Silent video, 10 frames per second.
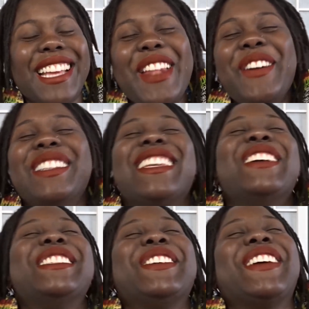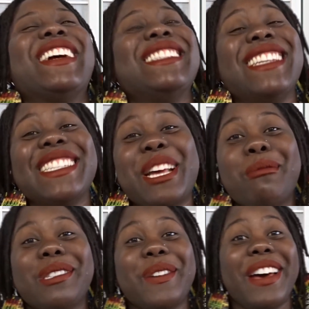I know it sounds so crazy because
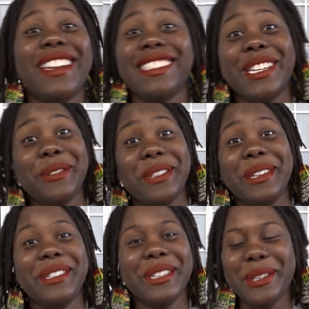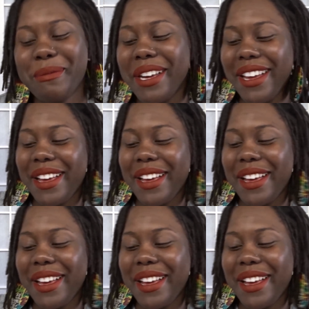I'm so out of touch with YouTube.